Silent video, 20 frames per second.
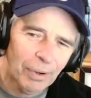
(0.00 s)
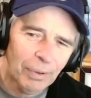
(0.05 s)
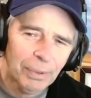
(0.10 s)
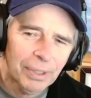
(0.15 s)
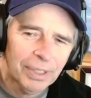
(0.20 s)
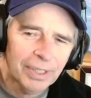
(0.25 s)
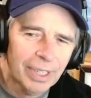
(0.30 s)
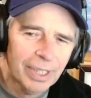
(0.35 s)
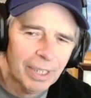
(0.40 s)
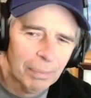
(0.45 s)

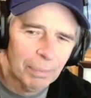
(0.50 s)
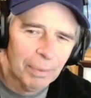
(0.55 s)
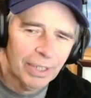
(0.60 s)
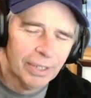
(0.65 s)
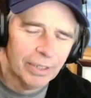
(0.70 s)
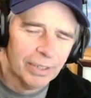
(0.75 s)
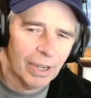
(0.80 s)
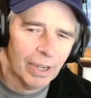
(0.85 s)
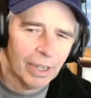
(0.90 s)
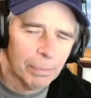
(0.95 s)
want to take a minute
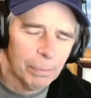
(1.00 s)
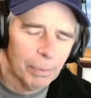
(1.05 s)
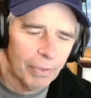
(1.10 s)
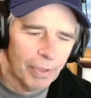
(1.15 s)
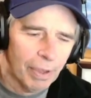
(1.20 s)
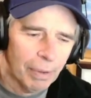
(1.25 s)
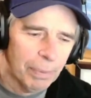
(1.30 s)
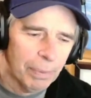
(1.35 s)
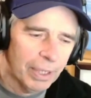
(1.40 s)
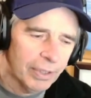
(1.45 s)
and talk about
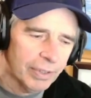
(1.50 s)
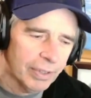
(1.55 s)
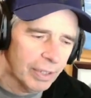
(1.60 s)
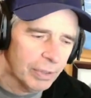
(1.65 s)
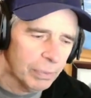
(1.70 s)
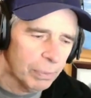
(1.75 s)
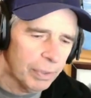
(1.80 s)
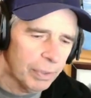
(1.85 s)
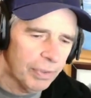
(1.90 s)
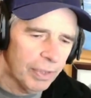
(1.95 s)
that, because
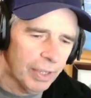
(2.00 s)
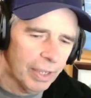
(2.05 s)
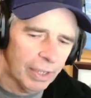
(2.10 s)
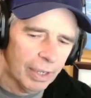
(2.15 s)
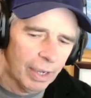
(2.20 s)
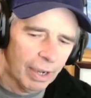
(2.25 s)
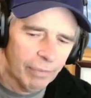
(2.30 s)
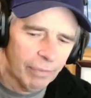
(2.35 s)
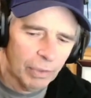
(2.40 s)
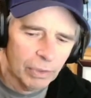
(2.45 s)
that's one
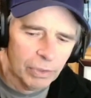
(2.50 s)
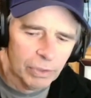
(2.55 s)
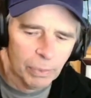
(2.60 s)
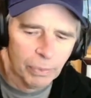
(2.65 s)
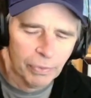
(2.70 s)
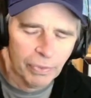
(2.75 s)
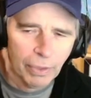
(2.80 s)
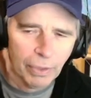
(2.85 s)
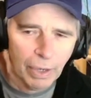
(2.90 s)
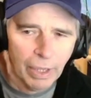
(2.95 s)
thing I've noticed
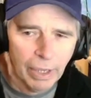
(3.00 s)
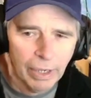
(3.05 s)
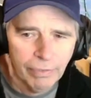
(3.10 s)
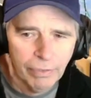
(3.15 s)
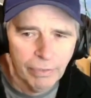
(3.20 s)
with a lot of